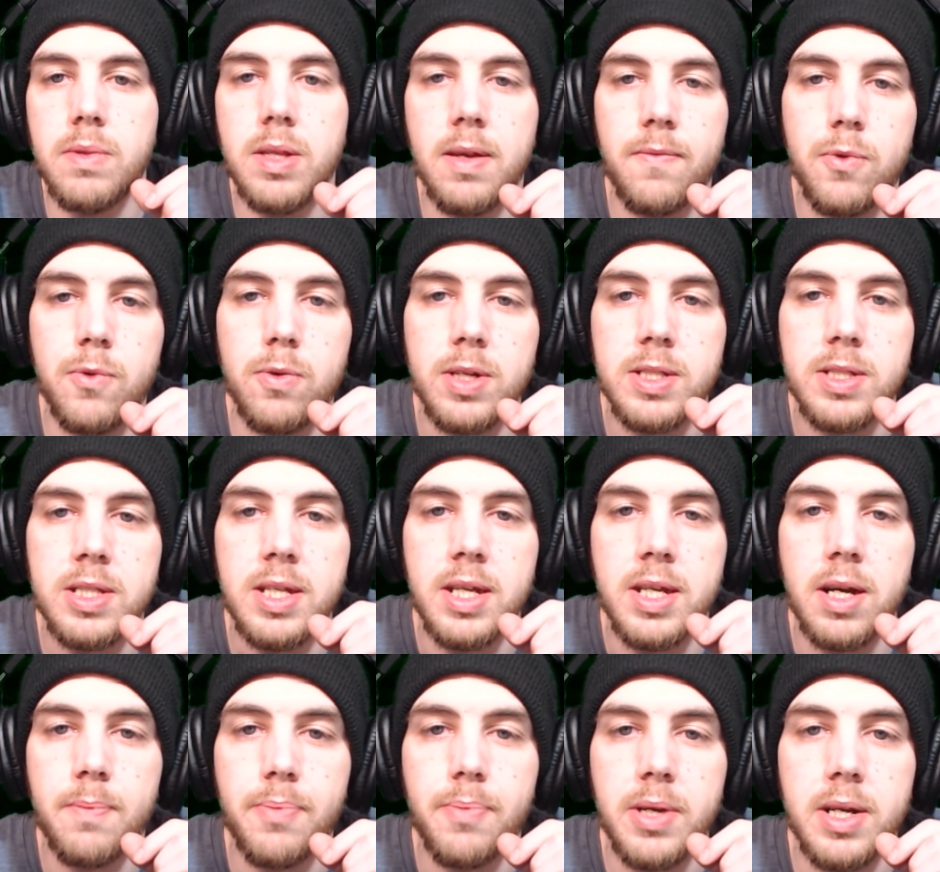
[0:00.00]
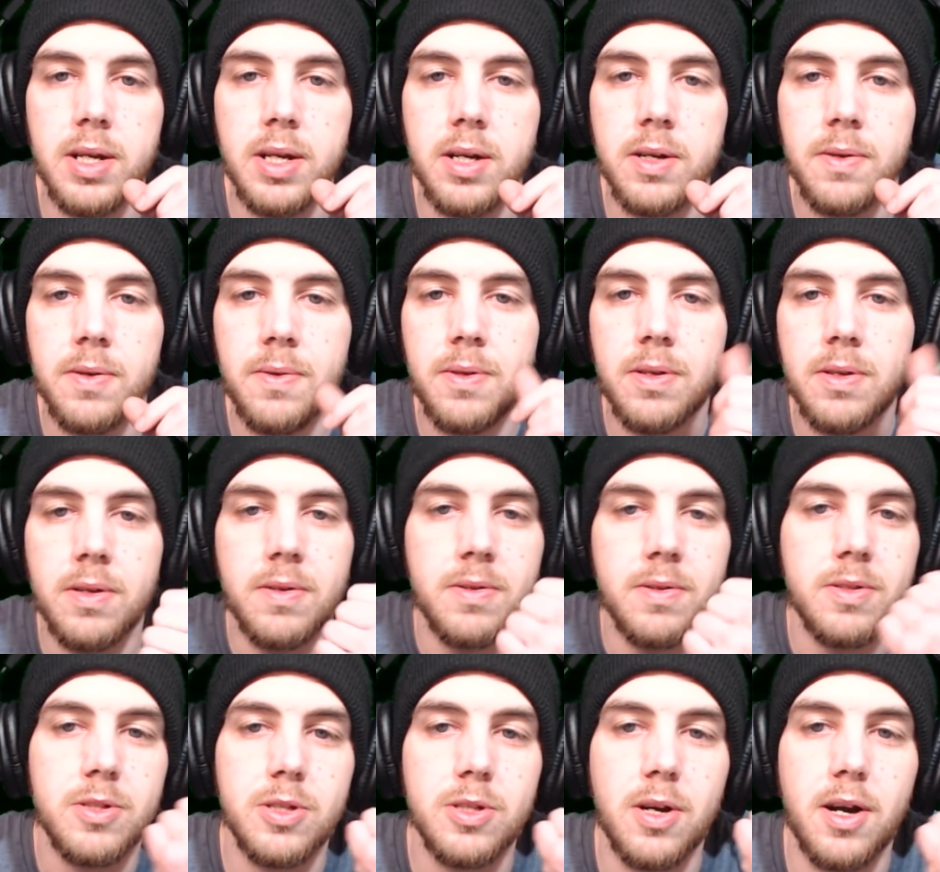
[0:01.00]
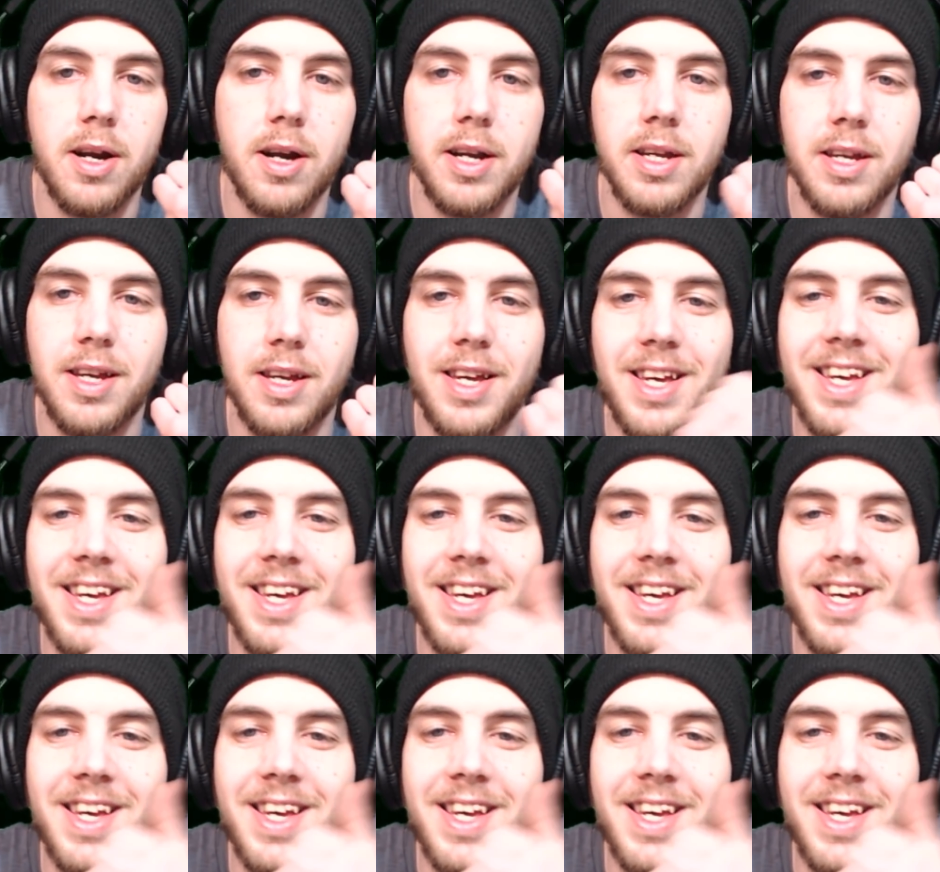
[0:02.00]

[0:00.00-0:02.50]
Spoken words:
if you can see up here, sorry,